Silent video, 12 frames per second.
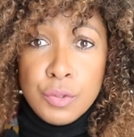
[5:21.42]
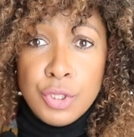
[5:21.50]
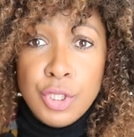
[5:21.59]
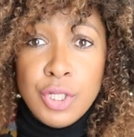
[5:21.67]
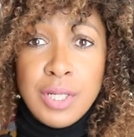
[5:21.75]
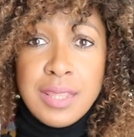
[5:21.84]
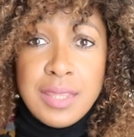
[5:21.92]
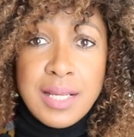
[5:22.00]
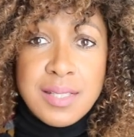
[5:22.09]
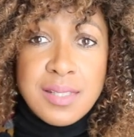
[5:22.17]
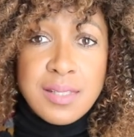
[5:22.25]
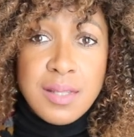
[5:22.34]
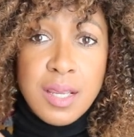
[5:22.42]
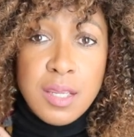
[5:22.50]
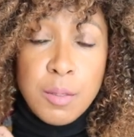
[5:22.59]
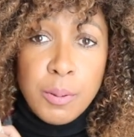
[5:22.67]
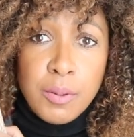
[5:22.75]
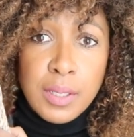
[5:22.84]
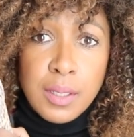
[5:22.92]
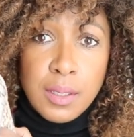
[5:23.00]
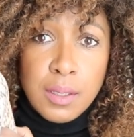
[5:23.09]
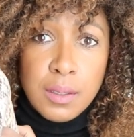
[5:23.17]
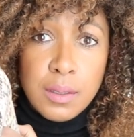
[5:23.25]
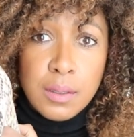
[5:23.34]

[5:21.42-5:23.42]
Look at that snake print.